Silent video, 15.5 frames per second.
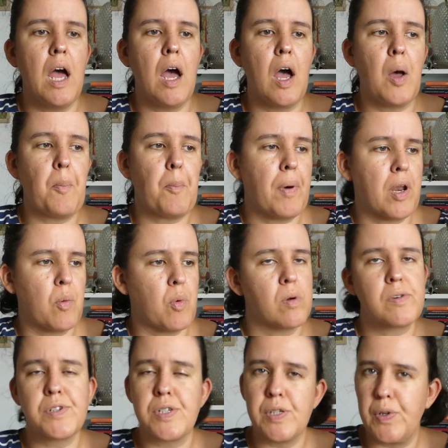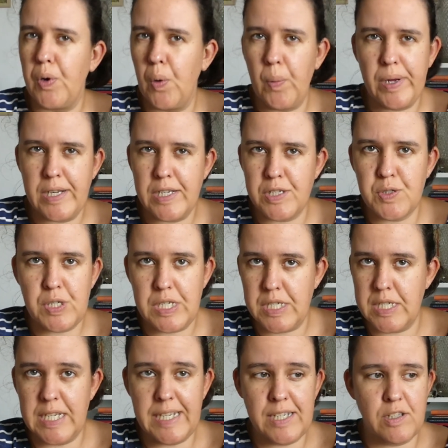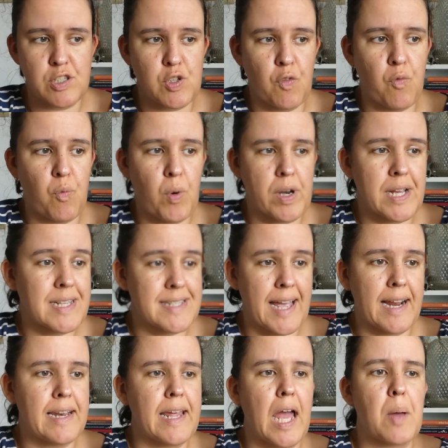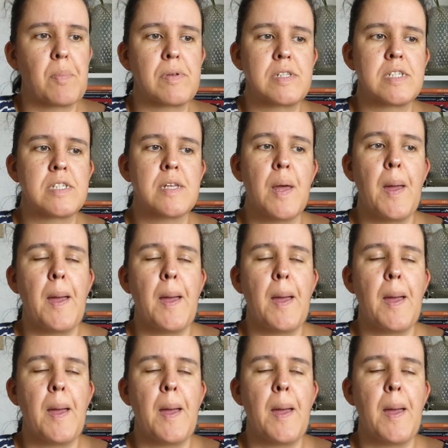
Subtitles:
but I won't go into the details of what exactly happens.